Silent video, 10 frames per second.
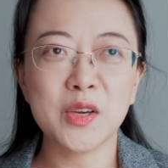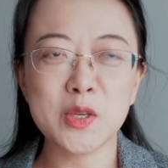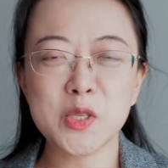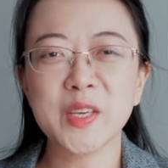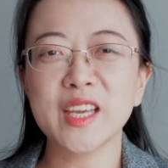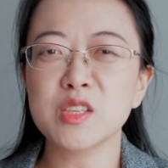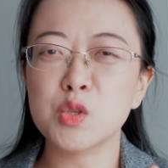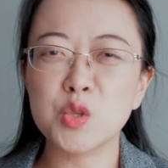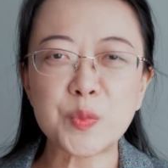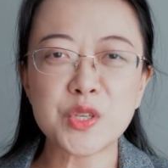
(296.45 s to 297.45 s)
You also get a
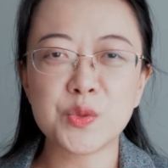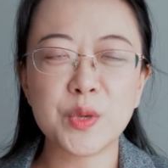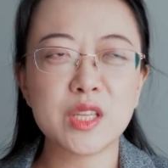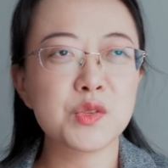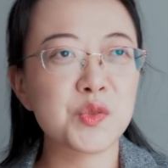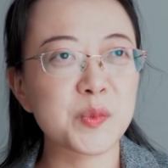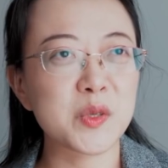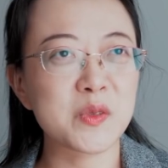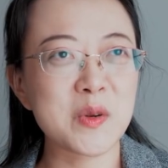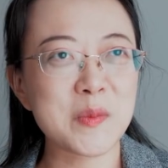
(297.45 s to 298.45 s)
super sweet,
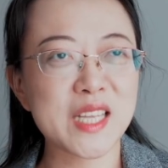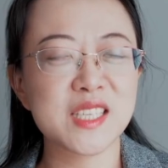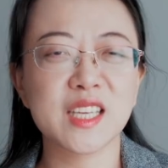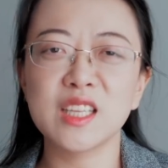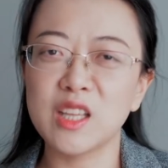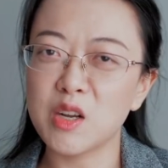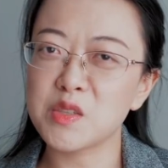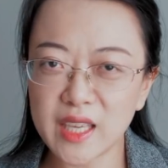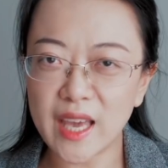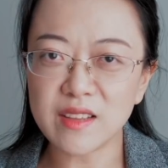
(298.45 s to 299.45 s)
super romantic,
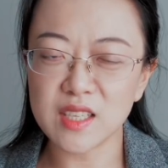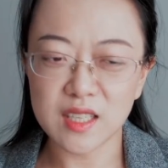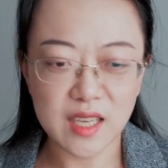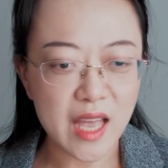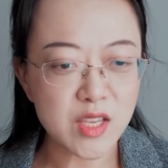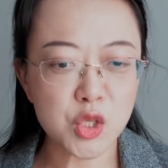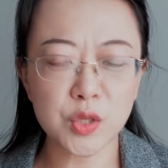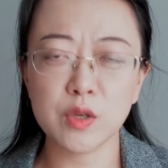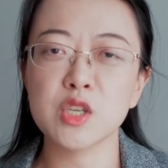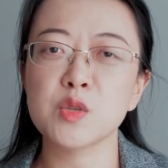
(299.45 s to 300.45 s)
lots of candy and
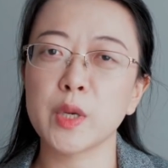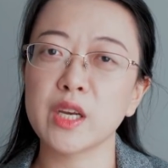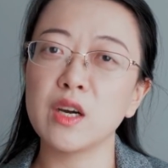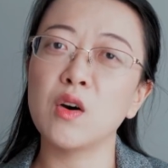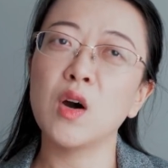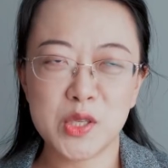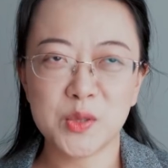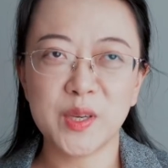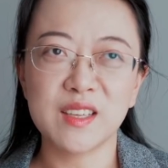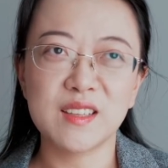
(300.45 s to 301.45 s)
sugar sprinkle
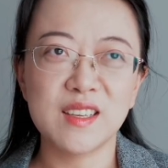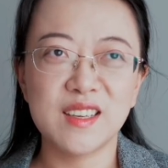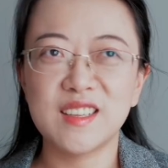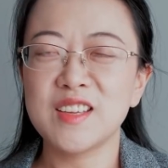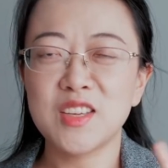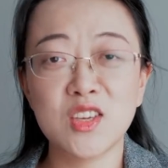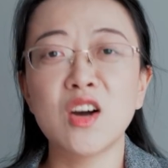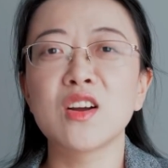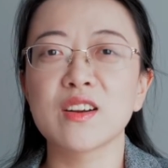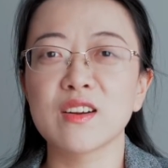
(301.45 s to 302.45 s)
between the
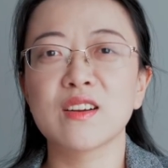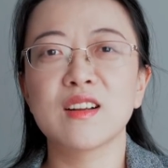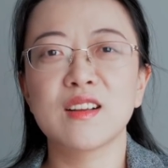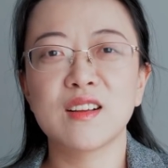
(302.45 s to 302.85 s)
younger